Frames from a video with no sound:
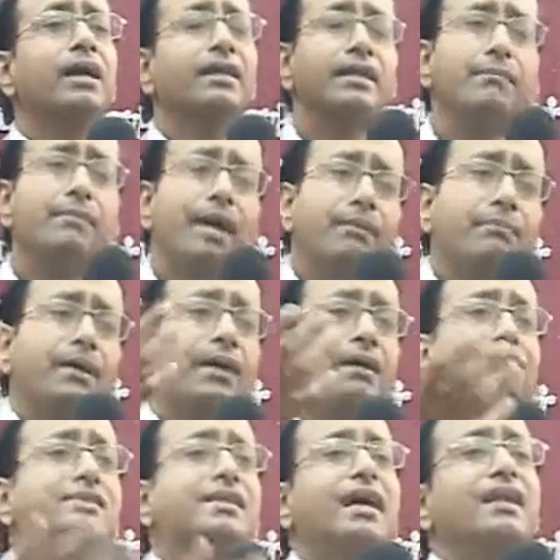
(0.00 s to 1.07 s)
They might
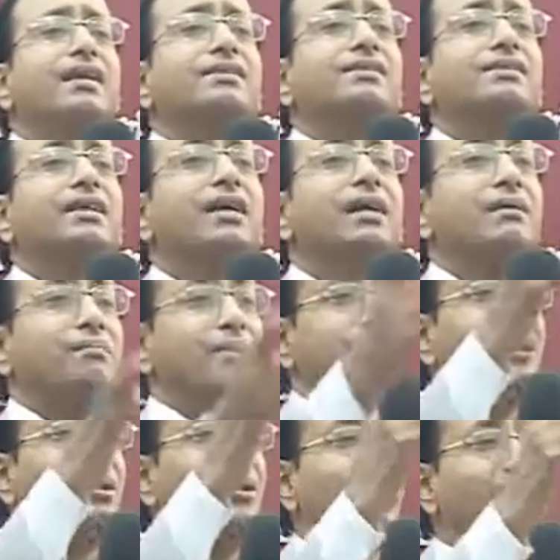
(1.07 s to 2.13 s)
become jealous. But
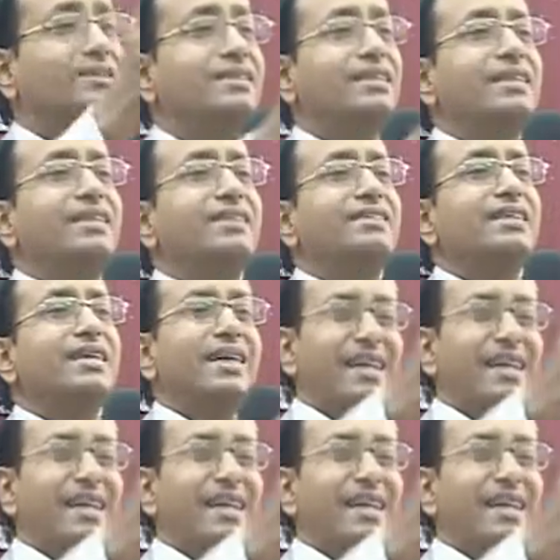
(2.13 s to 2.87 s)
the Lord says,